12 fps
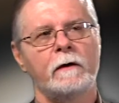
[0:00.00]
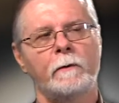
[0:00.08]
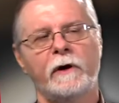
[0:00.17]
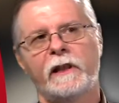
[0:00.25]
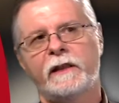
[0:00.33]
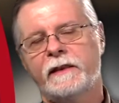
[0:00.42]

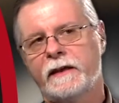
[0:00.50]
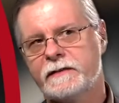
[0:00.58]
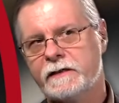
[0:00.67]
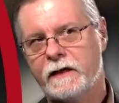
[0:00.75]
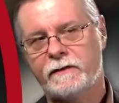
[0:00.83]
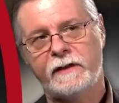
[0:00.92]
One of the
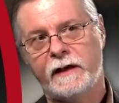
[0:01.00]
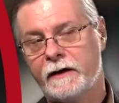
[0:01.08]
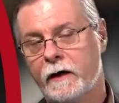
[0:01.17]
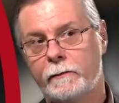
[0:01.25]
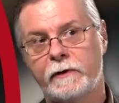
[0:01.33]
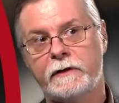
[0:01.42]
things, as I've said a
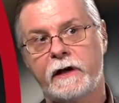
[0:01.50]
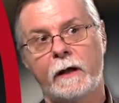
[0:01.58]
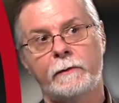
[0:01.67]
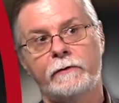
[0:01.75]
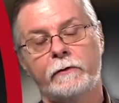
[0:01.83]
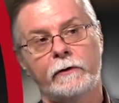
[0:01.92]
number of
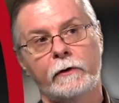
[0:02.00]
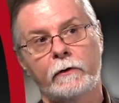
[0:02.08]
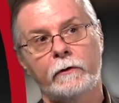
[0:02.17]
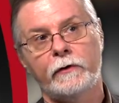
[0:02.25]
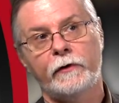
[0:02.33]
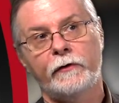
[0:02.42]
times during the
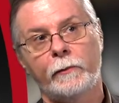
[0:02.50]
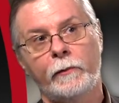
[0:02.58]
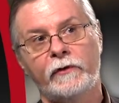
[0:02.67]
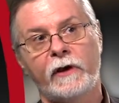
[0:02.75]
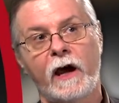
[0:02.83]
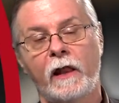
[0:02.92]
course, that
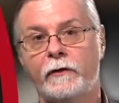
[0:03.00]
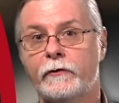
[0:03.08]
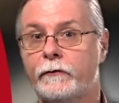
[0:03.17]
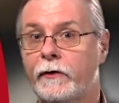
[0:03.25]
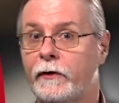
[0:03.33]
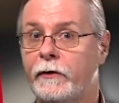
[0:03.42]

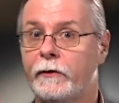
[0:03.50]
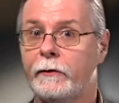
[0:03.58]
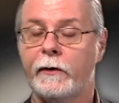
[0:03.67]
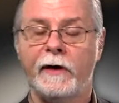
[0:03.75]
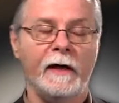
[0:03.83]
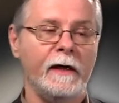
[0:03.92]
musicologists try to
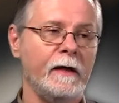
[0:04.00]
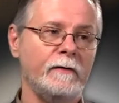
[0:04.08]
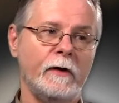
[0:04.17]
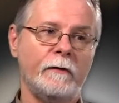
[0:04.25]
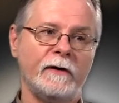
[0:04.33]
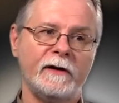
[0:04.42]
do is
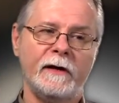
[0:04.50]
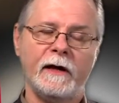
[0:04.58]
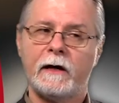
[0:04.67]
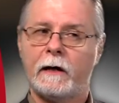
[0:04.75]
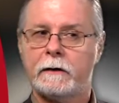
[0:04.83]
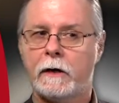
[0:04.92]
they try to
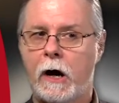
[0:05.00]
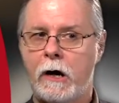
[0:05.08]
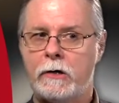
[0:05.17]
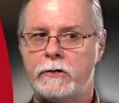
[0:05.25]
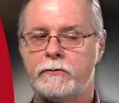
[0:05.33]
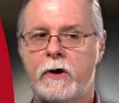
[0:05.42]
take a
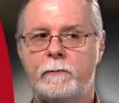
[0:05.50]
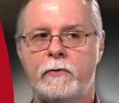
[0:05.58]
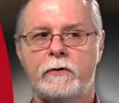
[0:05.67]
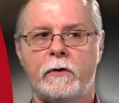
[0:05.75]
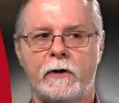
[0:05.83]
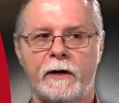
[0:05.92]
large
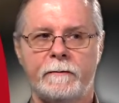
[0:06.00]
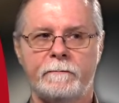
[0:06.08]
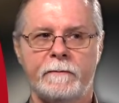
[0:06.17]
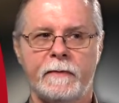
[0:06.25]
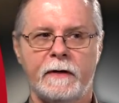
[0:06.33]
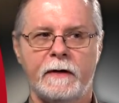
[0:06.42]
repertory
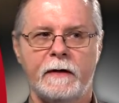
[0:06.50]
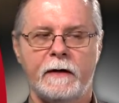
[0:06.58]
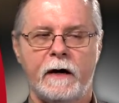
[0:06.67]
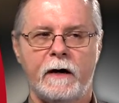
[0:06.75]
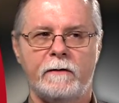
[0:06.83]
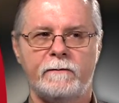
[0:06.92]

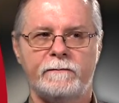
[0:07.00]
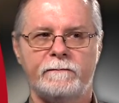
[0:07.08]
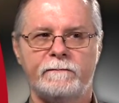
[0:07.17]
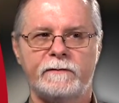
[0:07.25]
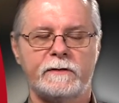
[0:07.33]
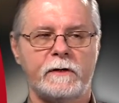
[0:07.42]
of
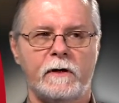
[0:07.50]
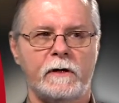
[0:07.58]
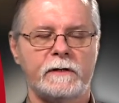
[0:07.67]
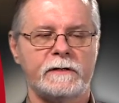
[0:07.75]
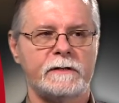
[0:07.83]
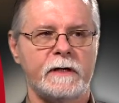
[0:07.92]

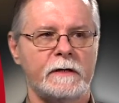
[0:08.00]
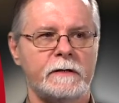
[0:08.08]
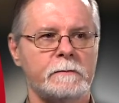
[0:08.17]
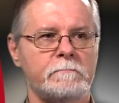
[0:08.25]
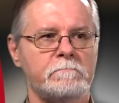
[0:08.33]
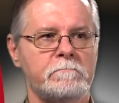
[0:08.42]
songs
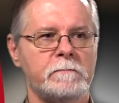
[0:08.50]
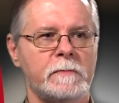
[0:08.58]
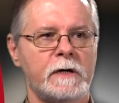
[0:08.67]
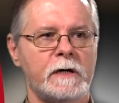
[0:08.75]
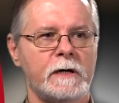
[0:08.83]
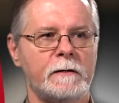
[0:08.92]
that
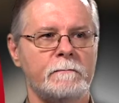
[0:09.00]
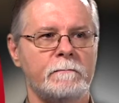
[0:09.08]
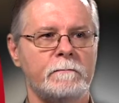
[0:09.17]
are